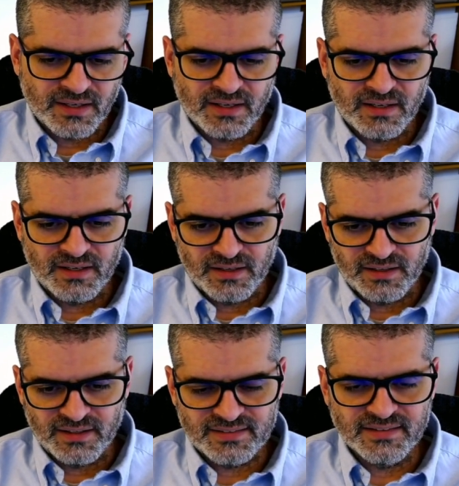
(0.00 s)

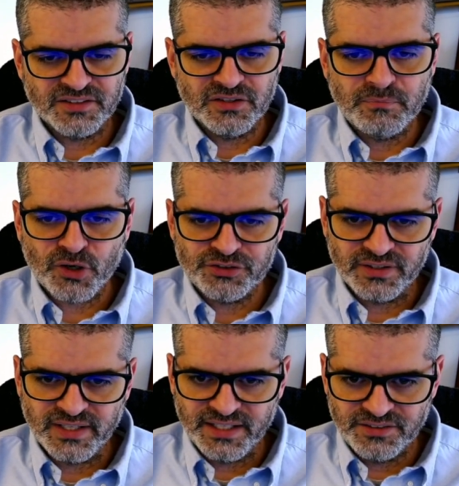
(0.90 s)
It doesn't
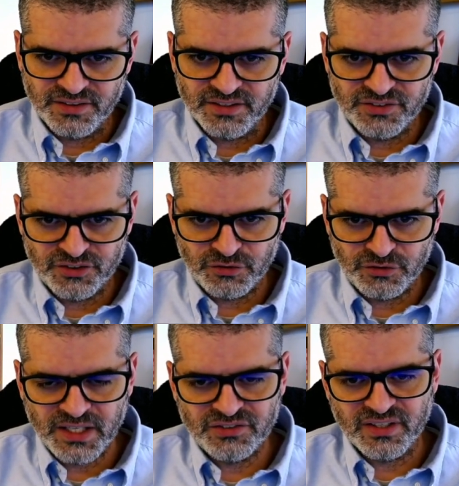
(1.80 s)
postulate this
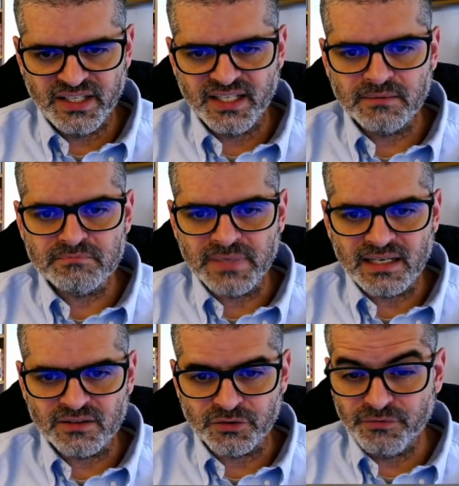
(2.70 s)
spatially
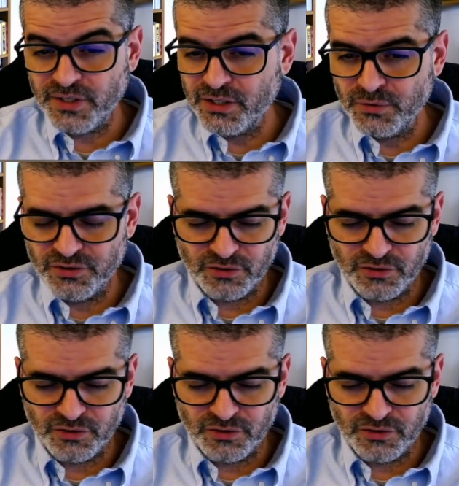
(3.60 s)
unbound field.